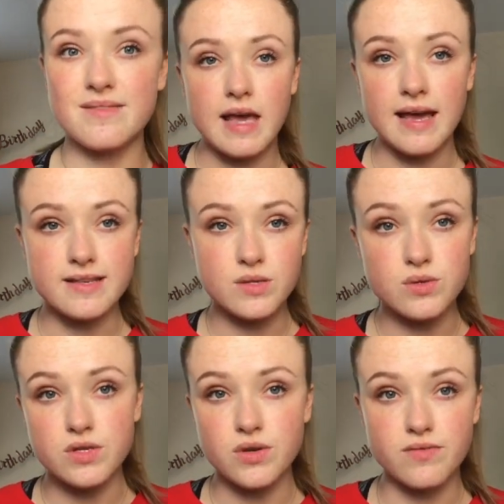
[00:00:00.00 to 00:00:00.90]
It's
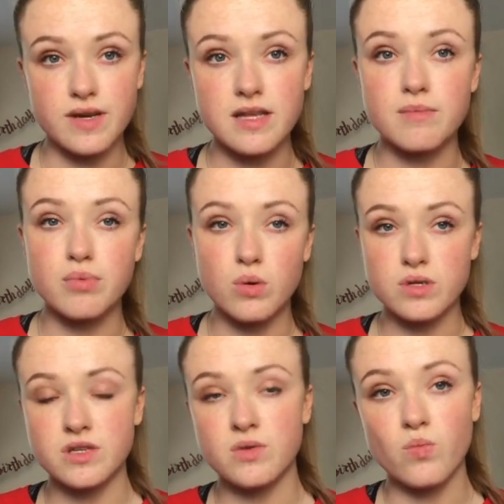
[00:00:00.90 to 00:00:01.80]
also really
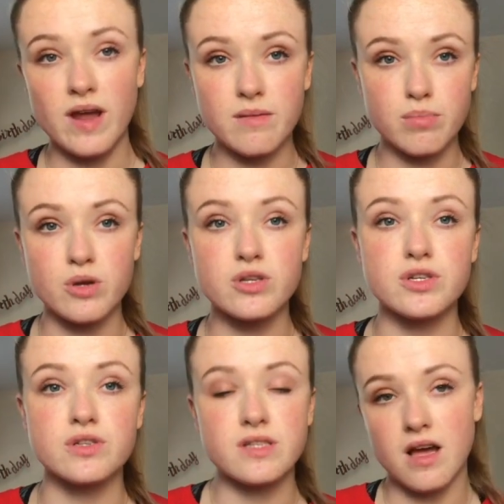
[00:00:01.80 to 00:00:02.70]
important when in pointe
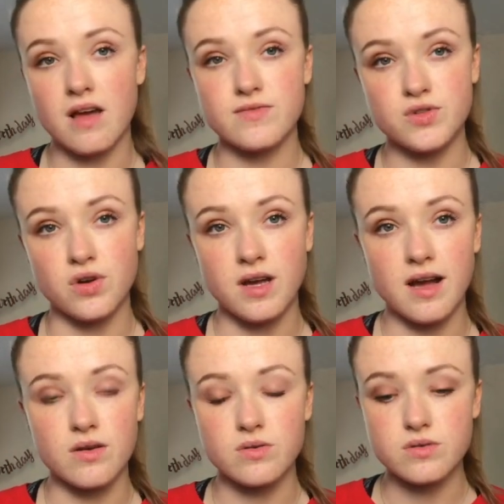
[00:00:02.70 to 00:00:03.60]
shoes to have strong
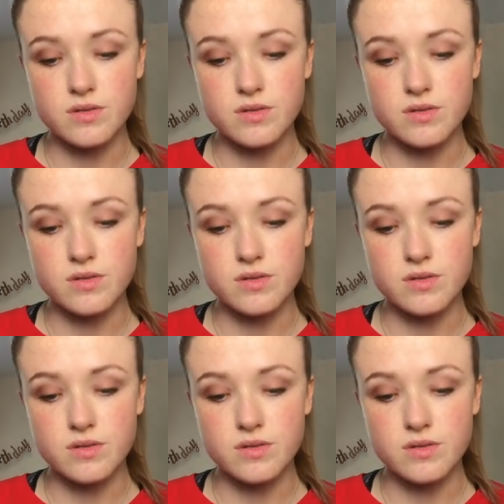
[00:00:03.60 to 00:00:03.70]
ankles